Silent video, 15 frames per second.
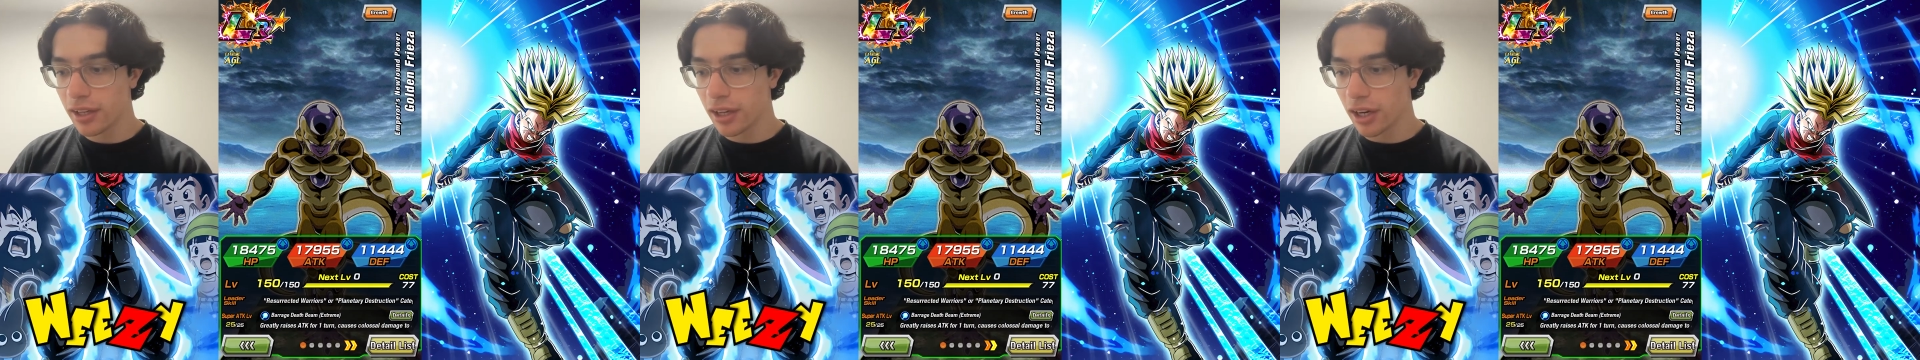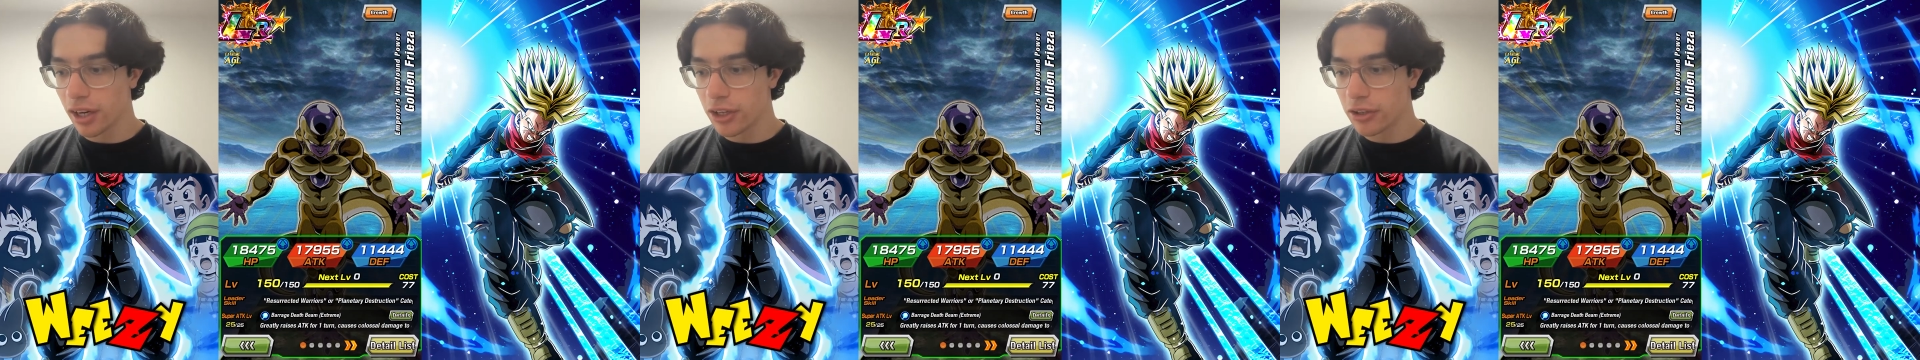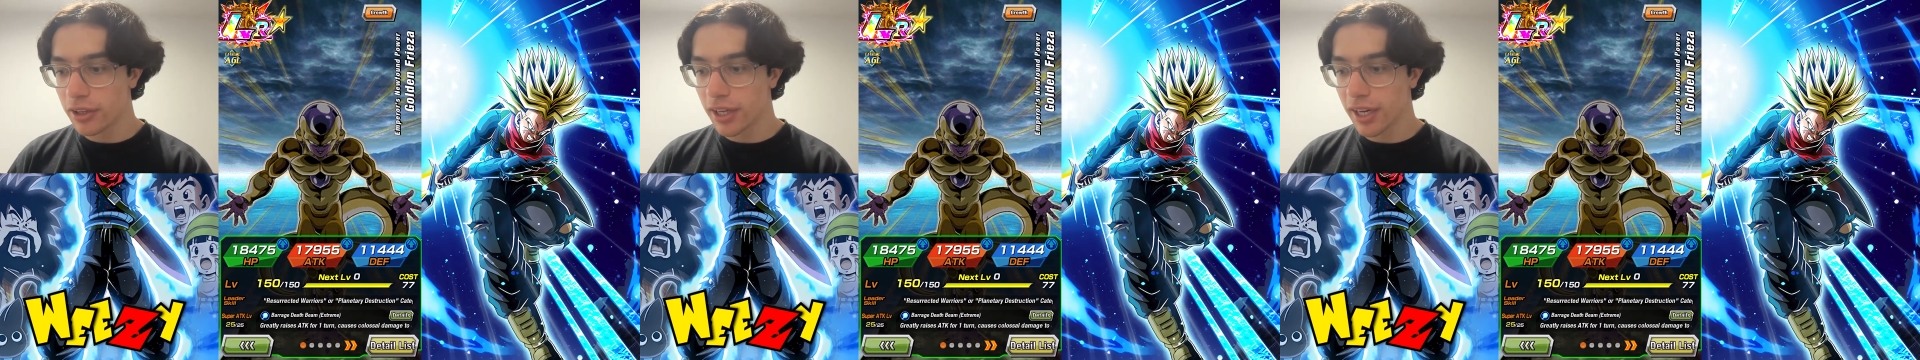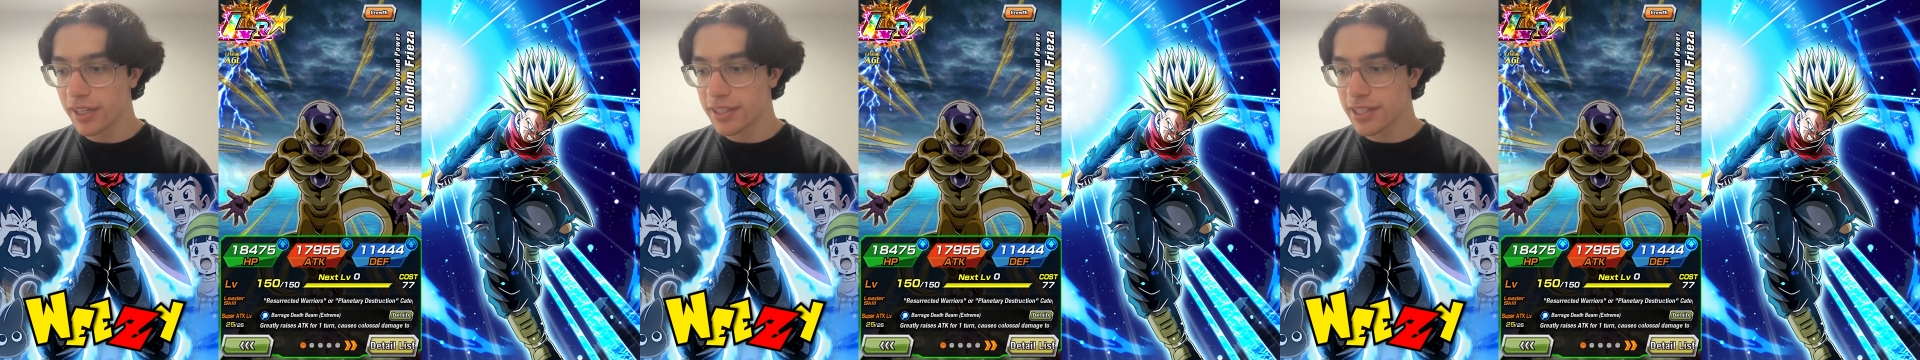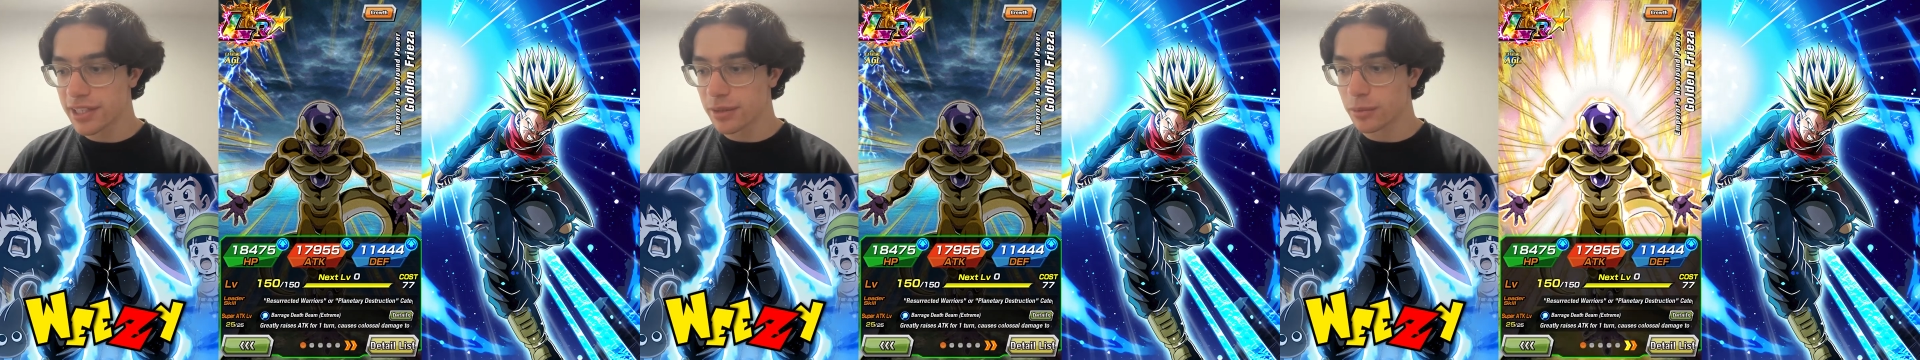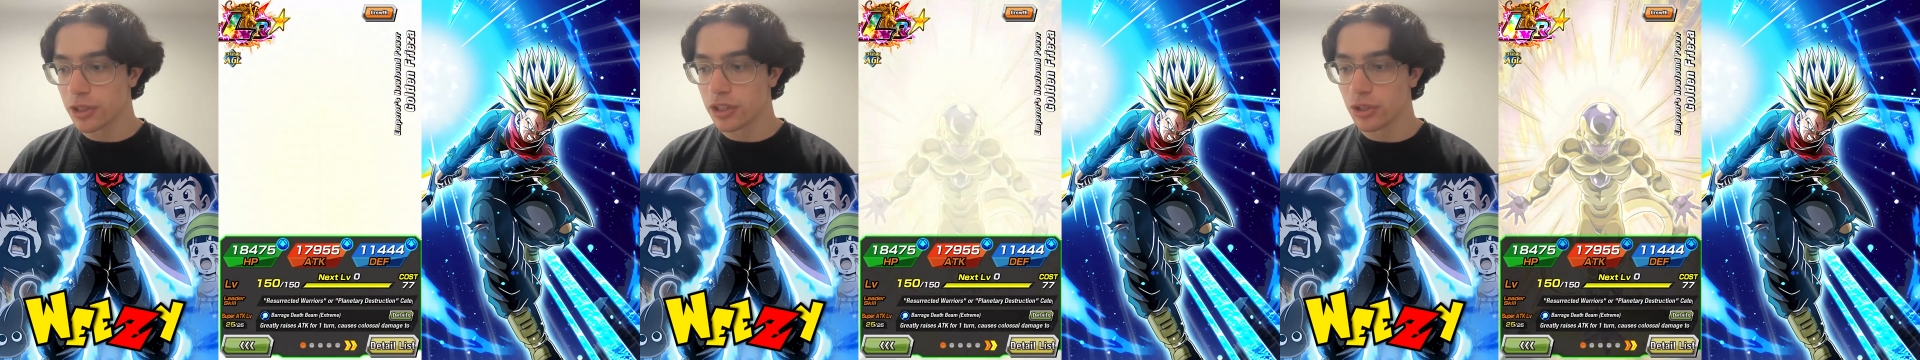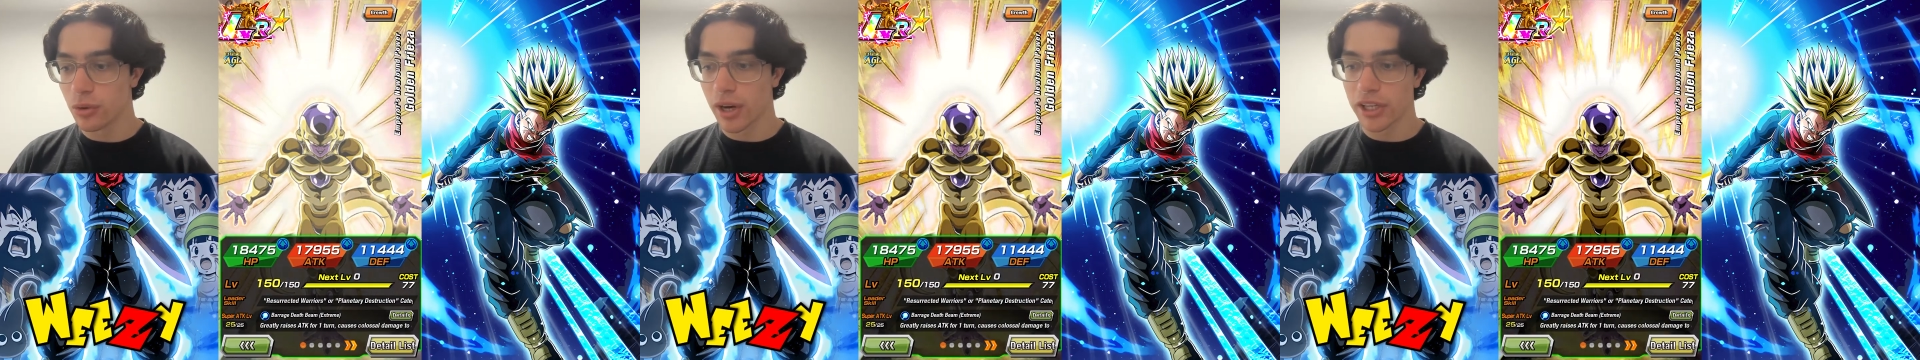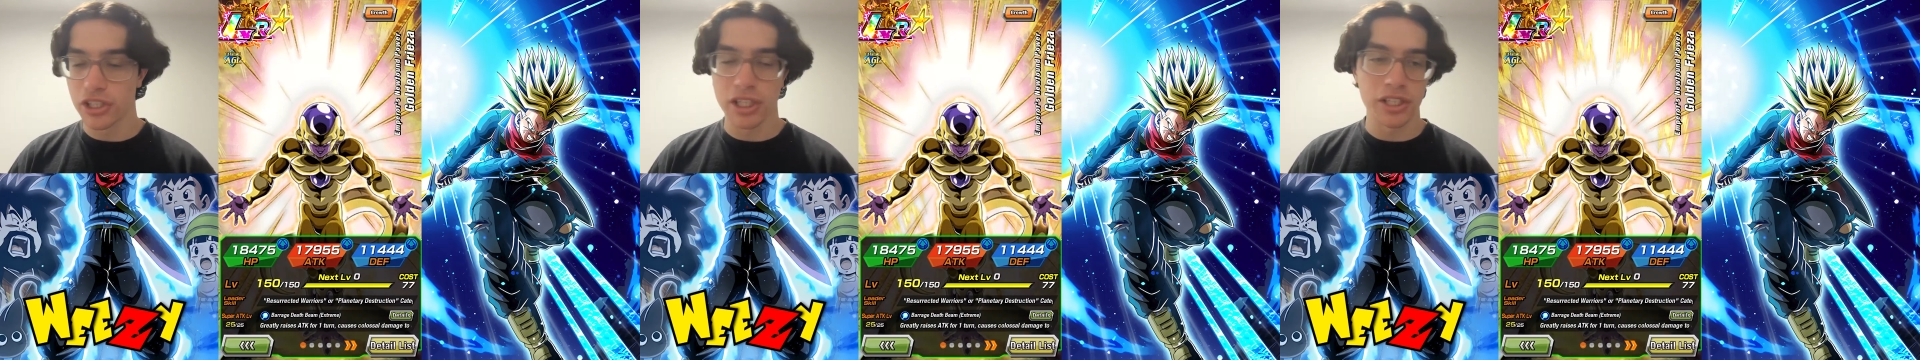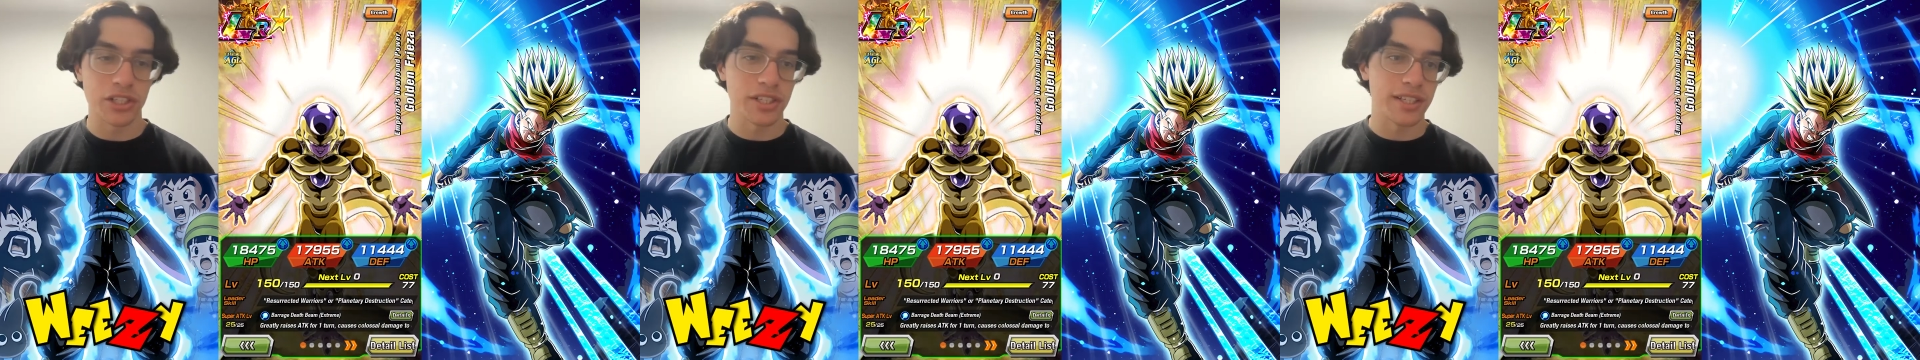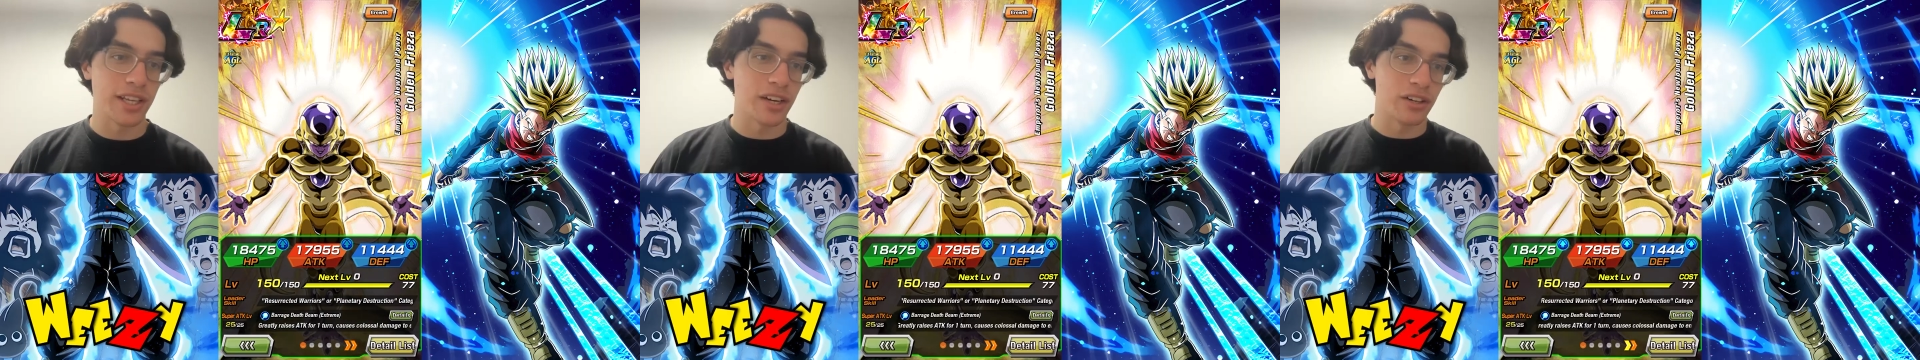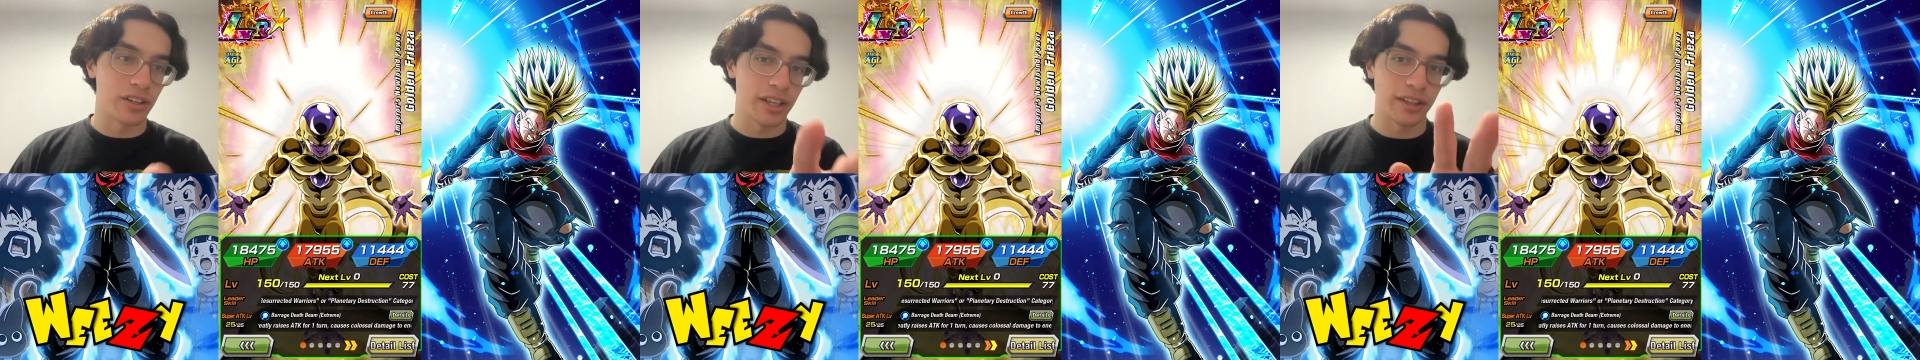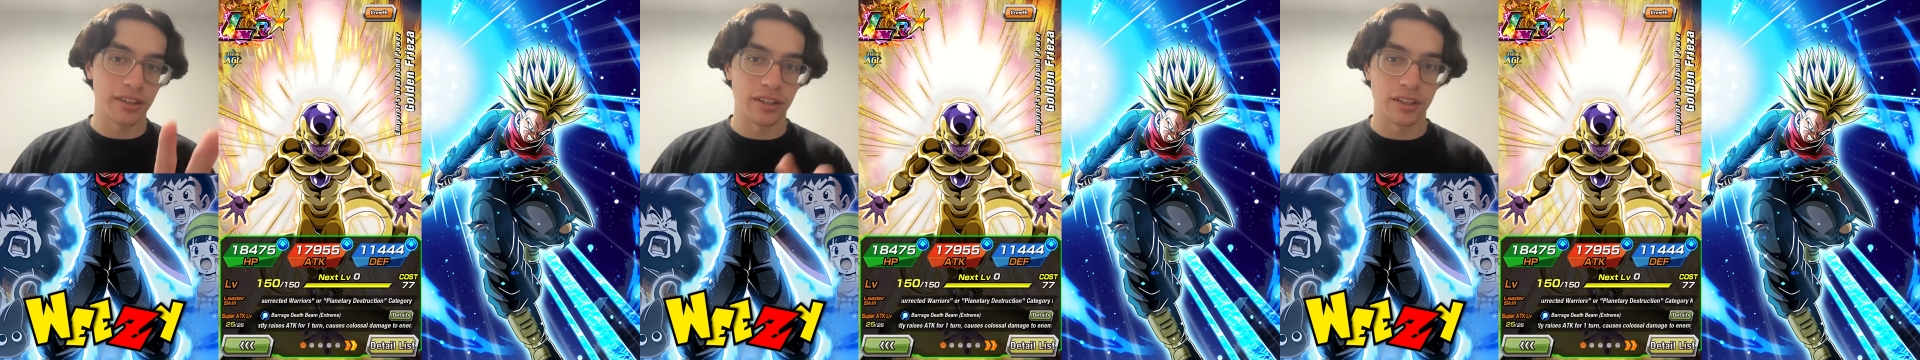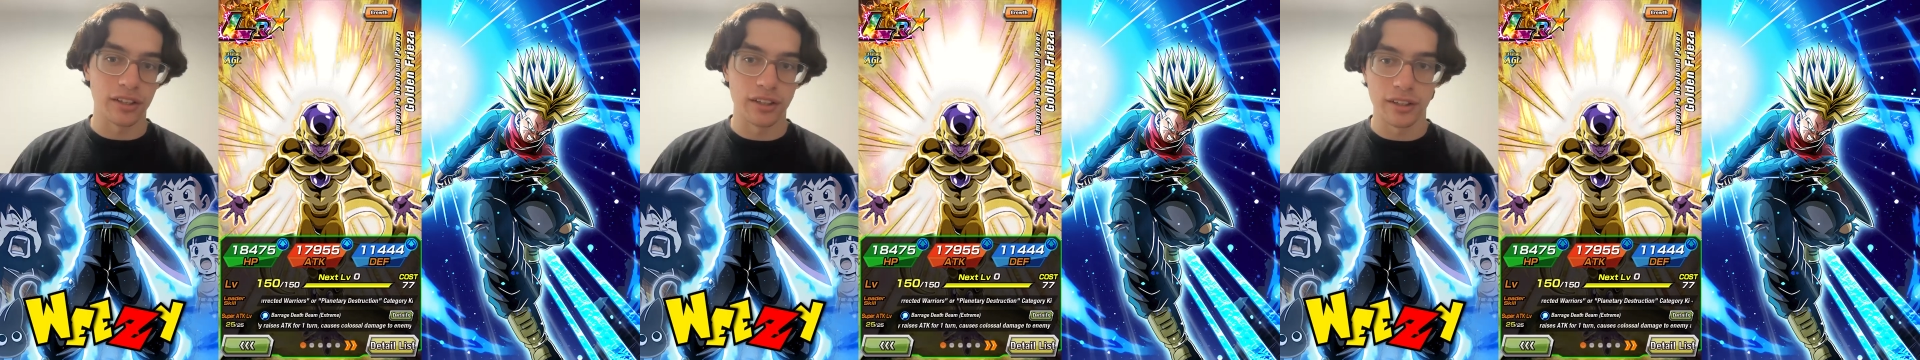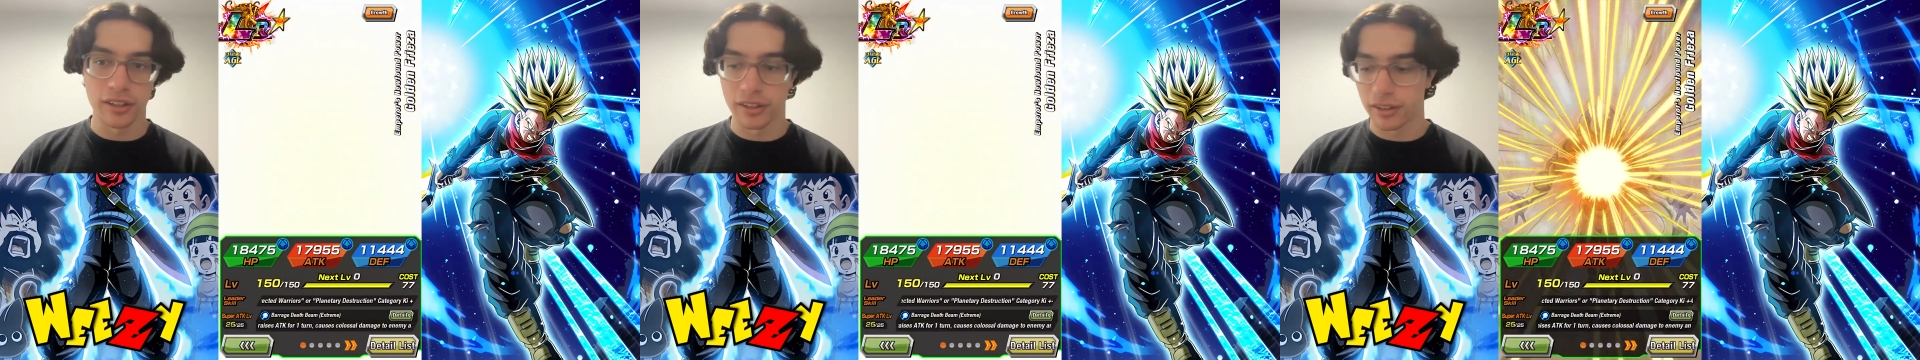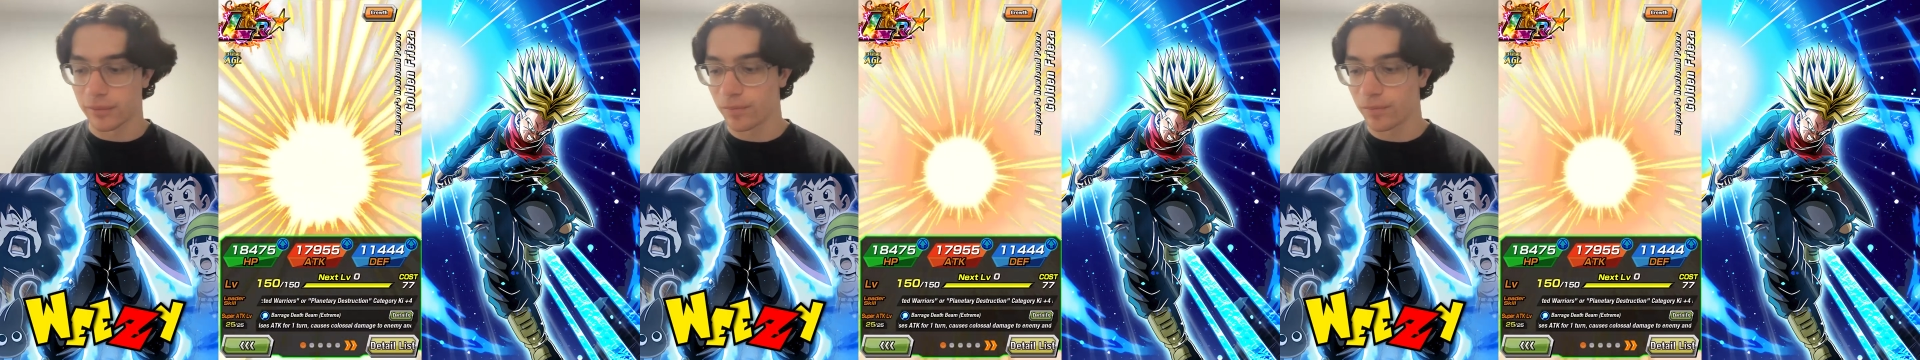You can kind of see some of the UI changes there, like the